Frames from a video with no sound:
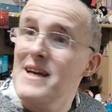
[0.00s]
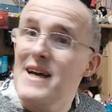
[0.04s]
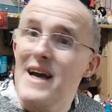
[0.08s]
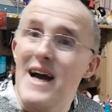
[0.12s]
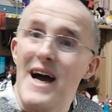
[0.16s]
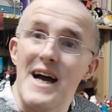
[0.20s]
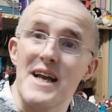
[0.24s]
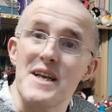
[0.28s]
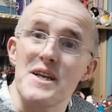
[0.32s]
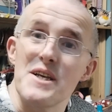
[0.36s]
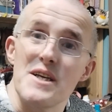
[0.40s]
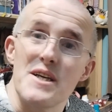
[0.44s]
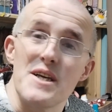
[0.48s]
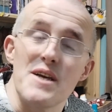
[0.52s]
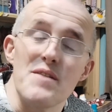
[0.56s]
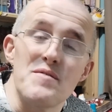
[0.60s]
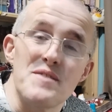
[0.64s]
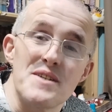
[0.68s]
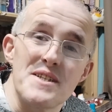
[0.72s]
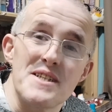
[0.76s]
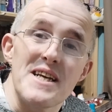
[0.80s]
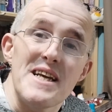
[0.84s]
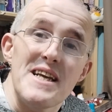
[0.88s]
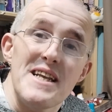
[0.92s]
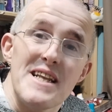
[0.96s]
And you've
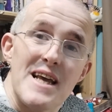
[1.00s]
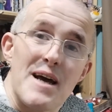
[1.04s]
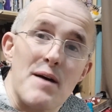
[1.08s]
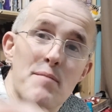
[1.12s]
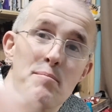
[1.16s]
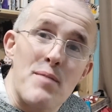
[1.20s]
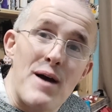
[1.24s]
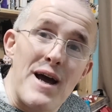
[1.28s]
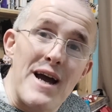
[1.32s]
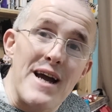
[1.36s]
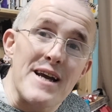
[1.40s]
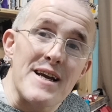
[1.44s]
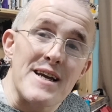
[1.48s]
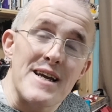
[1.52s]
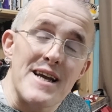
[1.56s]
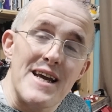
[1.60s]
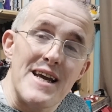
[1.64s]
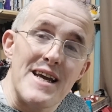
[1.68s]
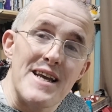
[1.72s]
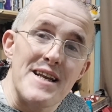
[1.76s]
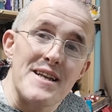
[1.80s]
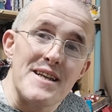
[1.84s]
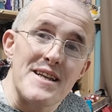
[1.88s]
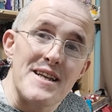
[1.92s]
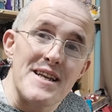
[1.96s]
seen that pack
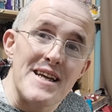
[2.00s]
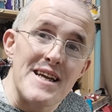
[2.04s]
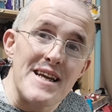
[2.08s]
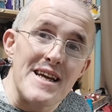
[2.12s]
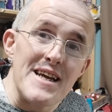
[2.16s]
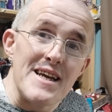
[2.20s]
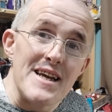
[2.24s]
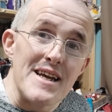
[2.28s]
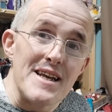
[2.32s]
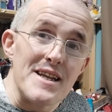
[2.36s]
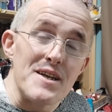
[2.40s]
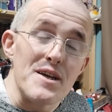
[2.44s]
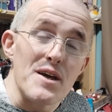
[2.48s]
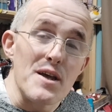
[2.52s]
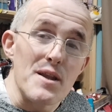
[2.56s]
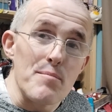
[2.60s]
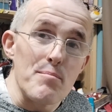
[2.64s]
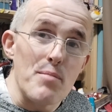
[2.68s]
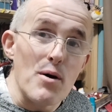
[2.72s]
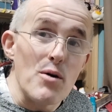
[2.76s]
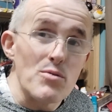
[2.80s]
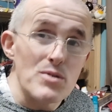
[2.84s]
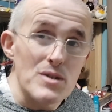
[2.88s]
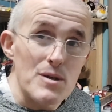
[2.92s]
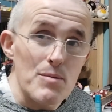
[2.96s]
in the other
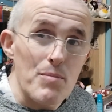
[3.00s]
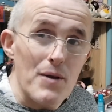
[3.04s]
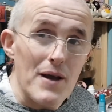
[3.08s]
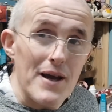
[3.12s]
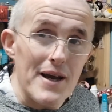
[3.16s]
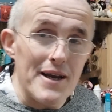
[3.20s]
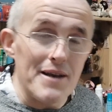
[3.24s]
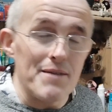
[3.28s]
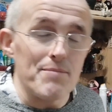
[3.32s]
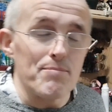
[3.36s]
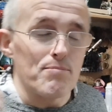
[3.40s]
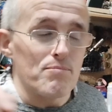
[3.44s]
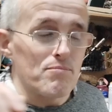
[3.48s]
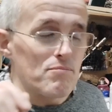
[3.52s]
balsa plane.